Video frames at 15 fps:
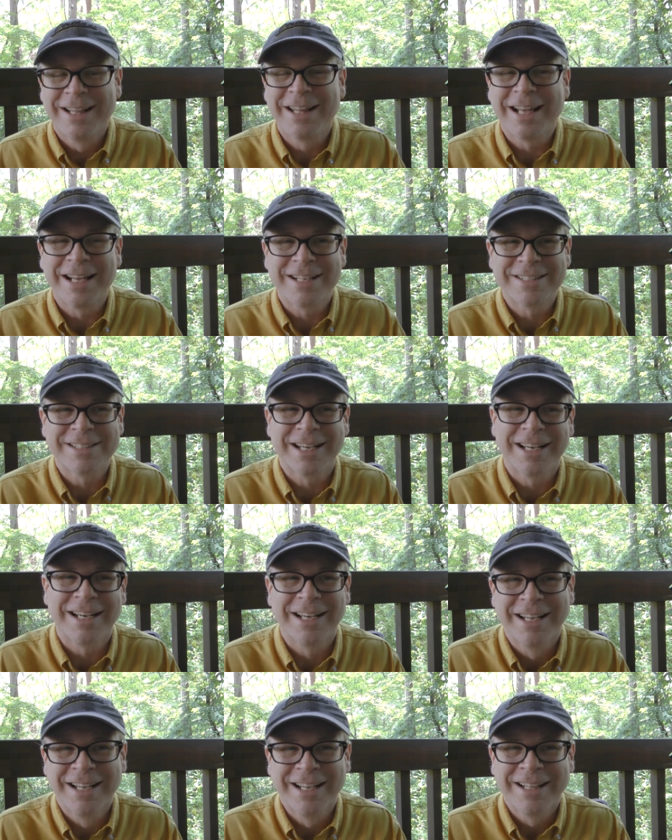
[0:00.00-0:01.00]

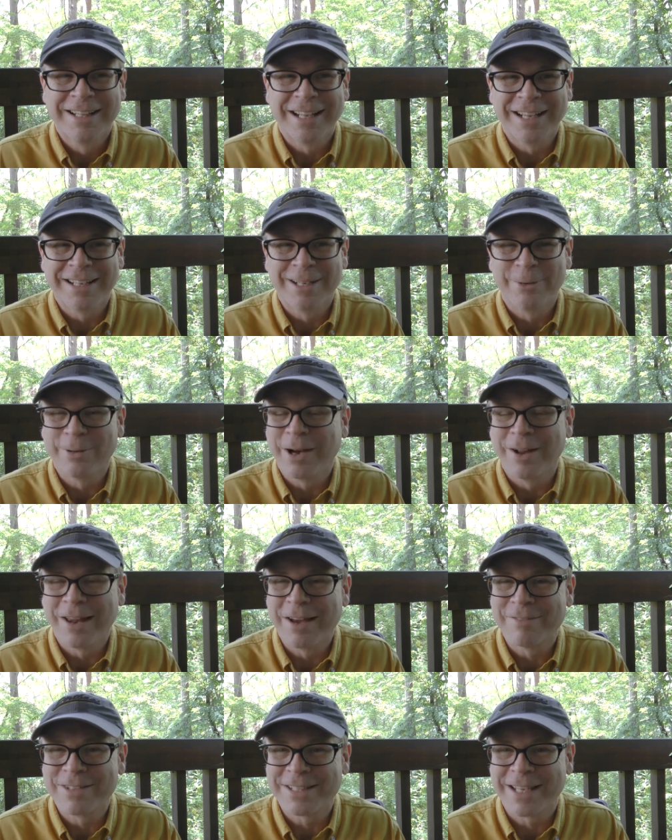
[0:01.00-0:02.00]
that we all
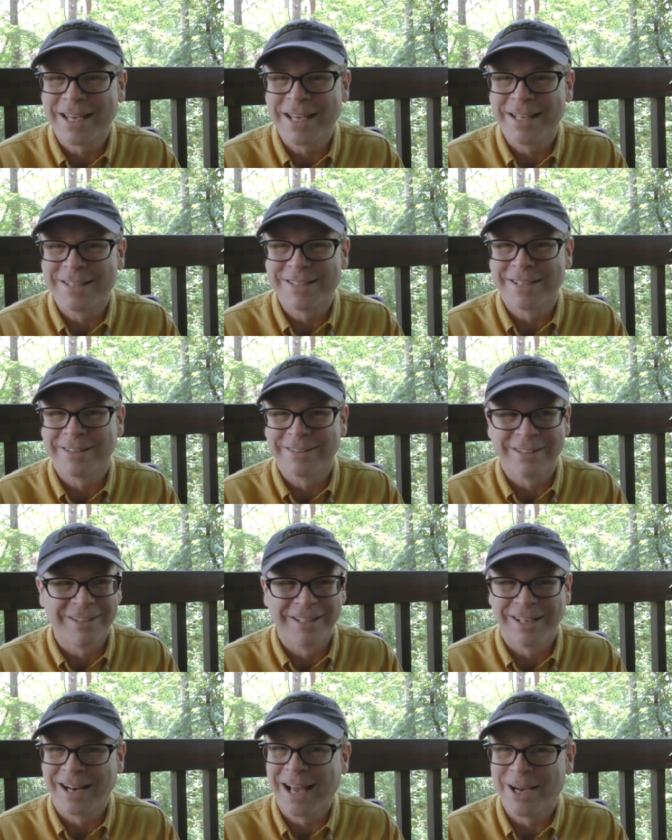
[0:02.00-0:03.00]
have as kids, the
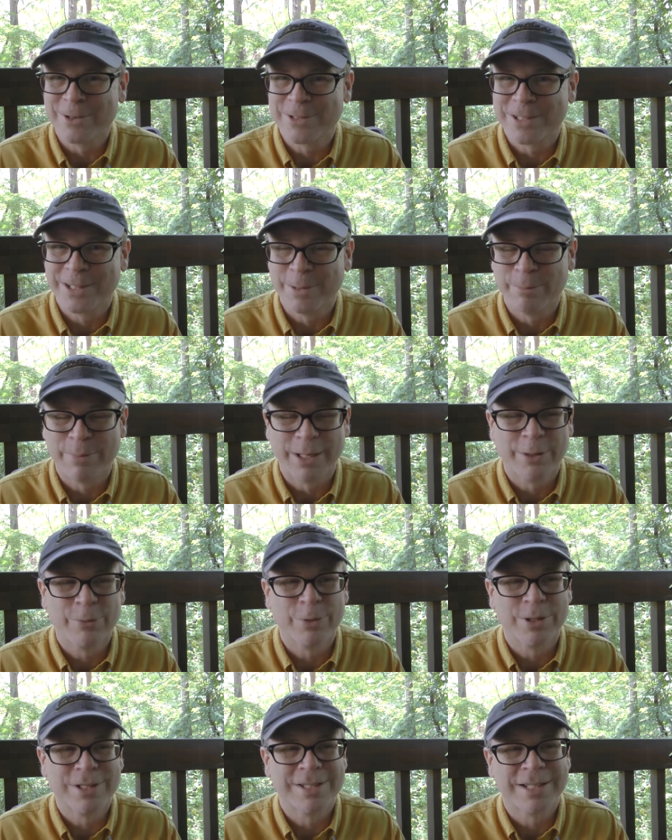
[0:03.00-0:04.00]
little house in the big
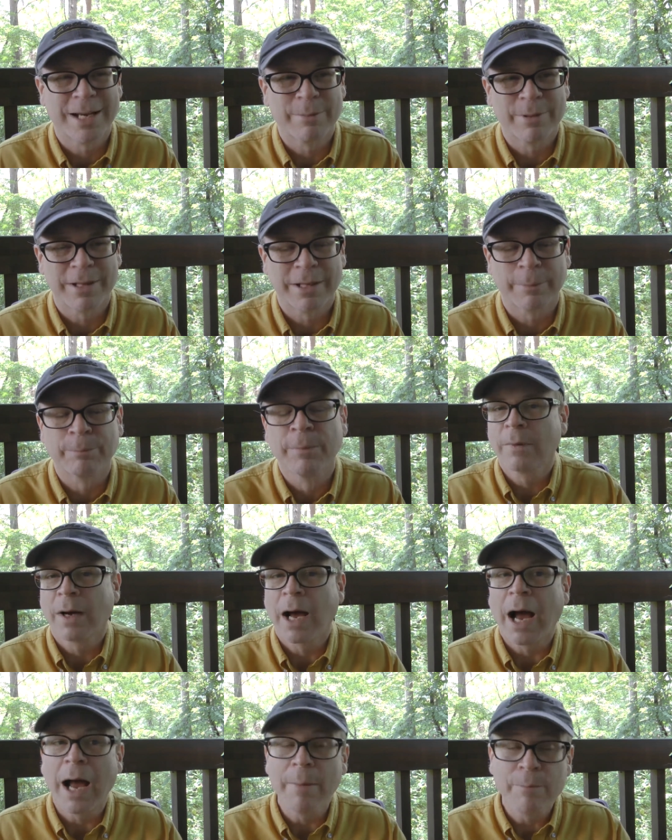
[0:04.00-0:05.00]
woods type of thing.
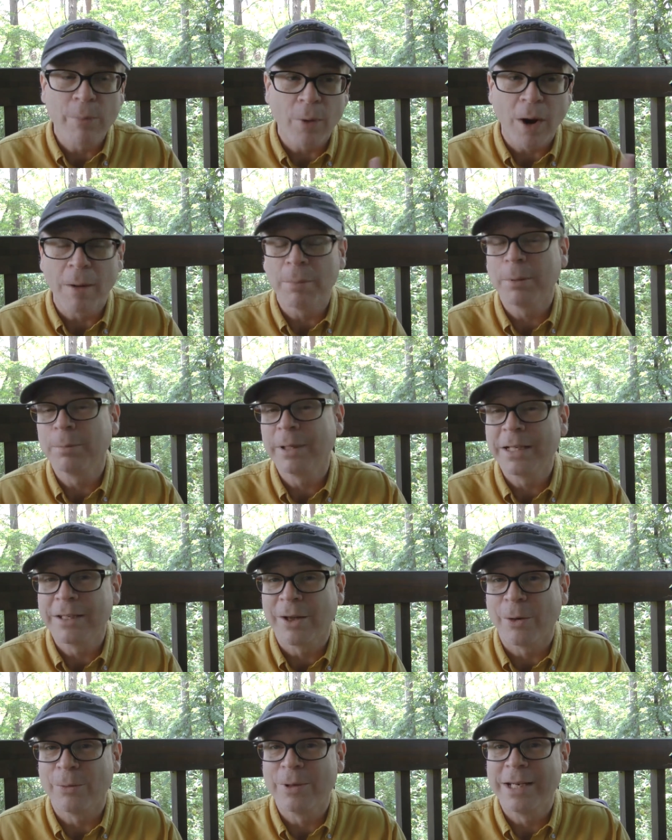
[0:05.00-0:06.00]
I probably
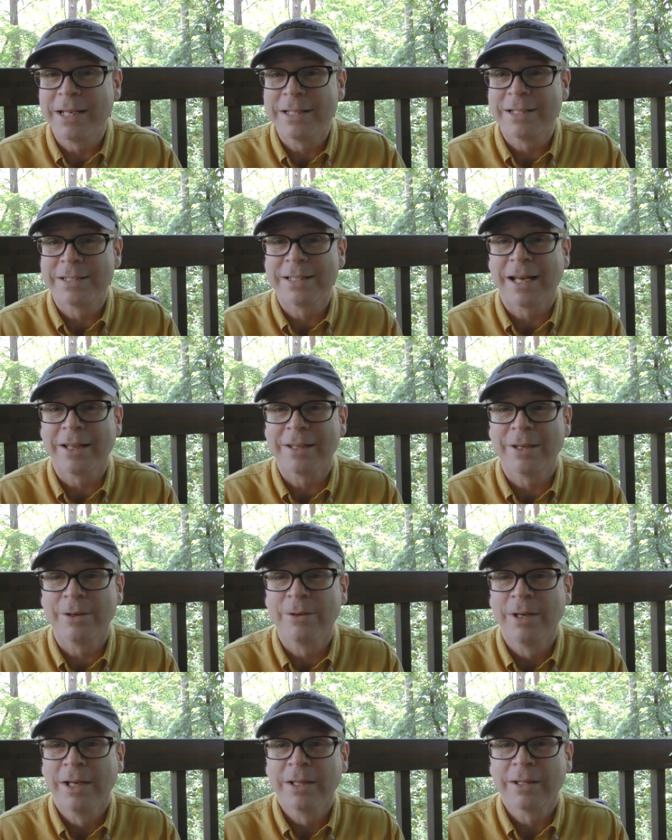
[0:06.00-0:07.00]
don't need to tell
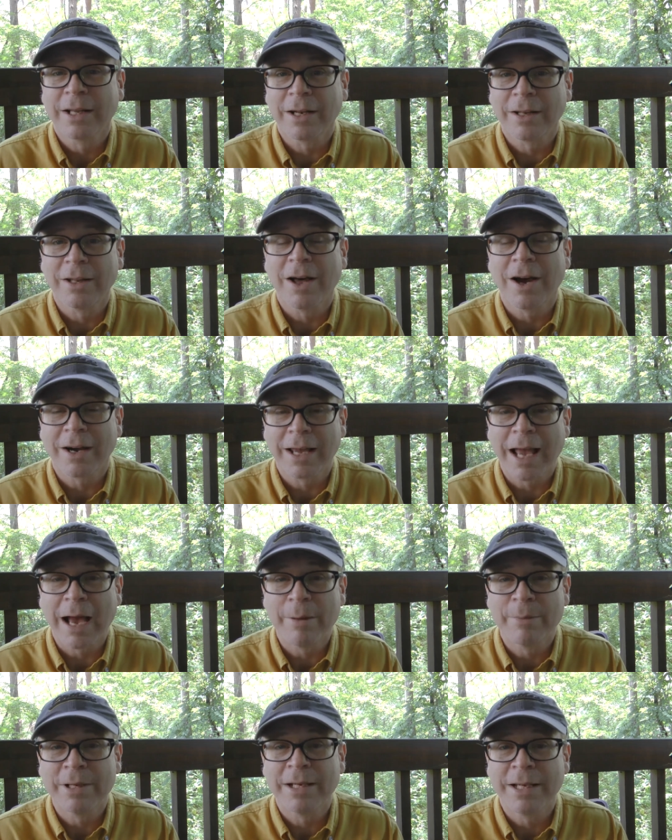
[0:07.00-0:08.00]
you that a log
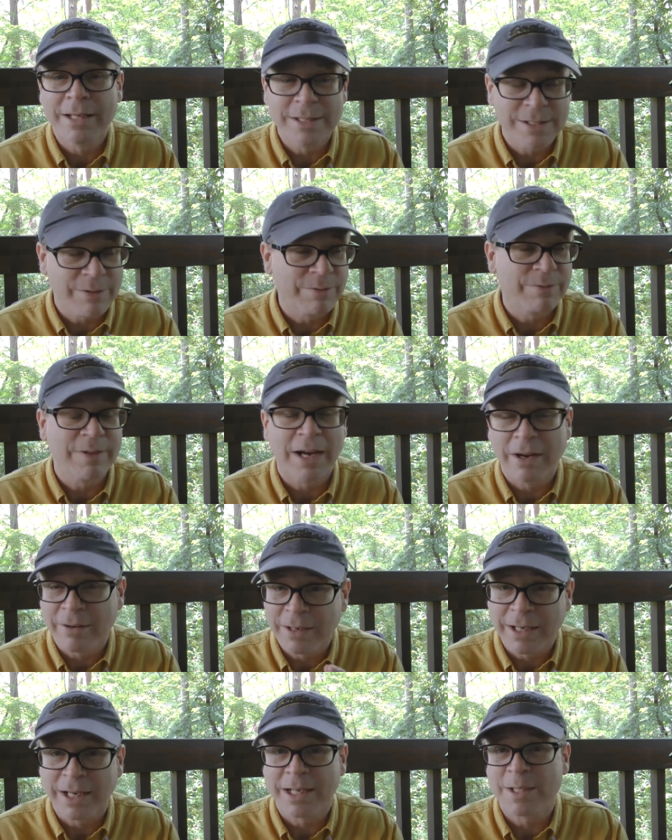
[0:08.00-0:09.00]
cabin is a
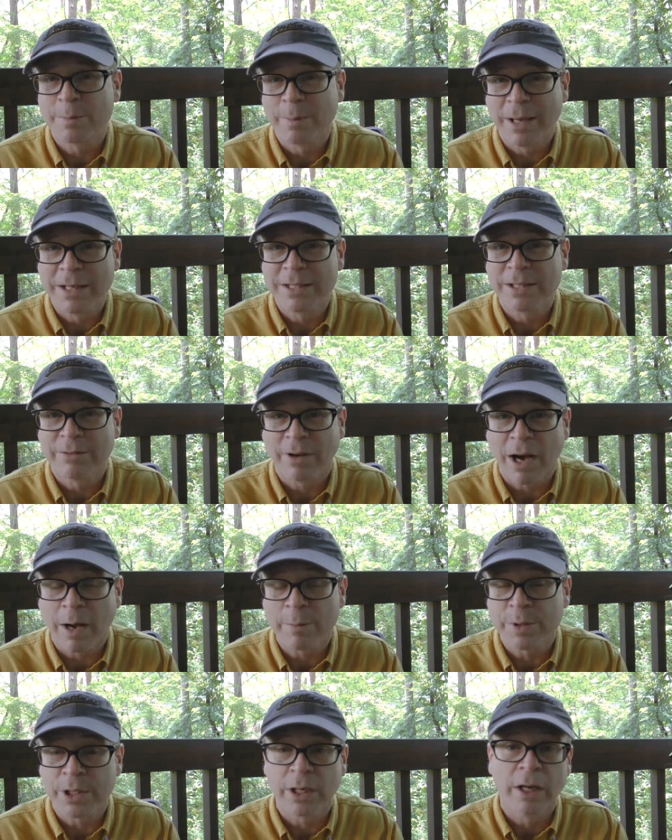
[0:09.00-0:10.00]
very expensive
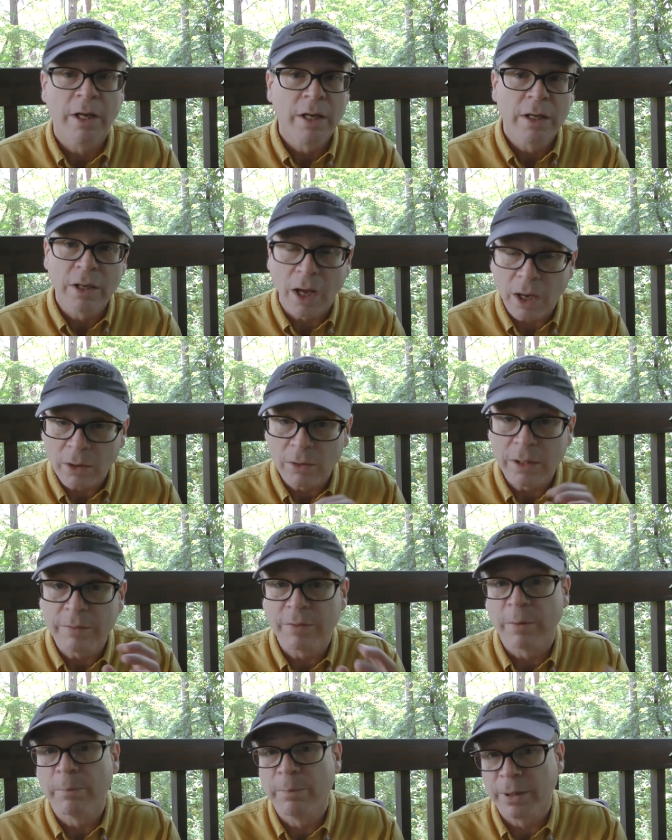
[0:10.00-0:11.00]
option, not only
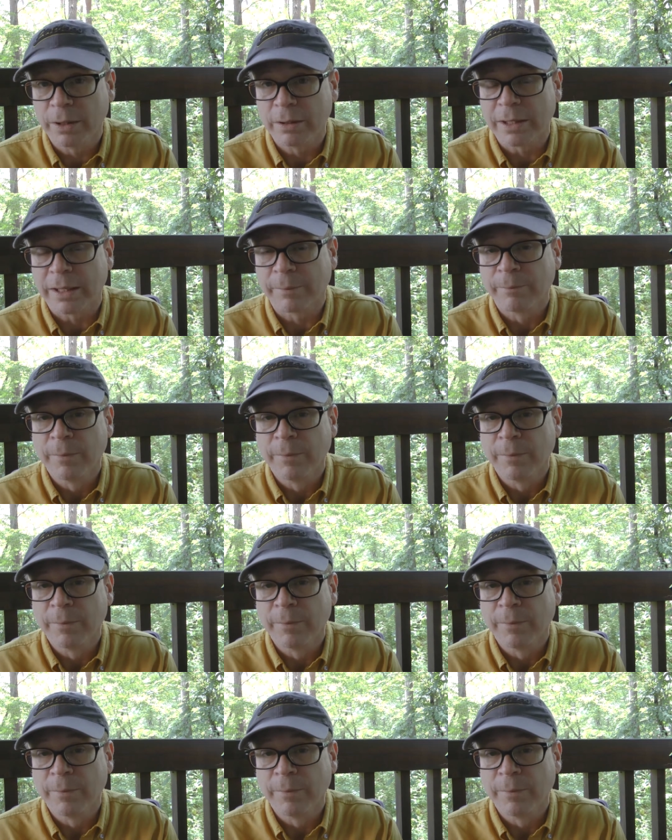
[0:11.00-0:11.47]
for building,